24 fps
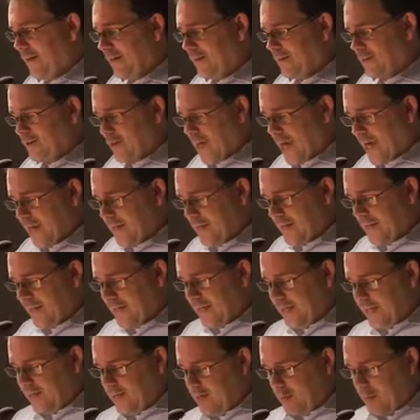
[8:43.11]
decided they
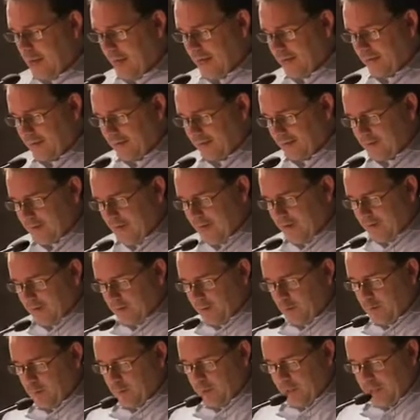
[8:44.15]
needed to back that down a
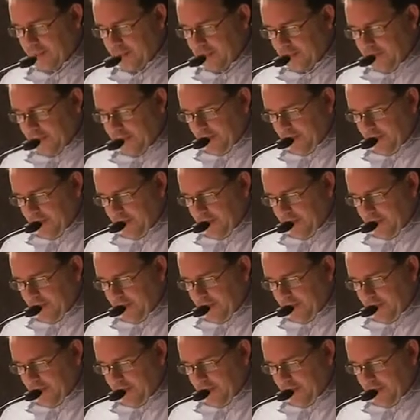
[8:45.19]
little bit.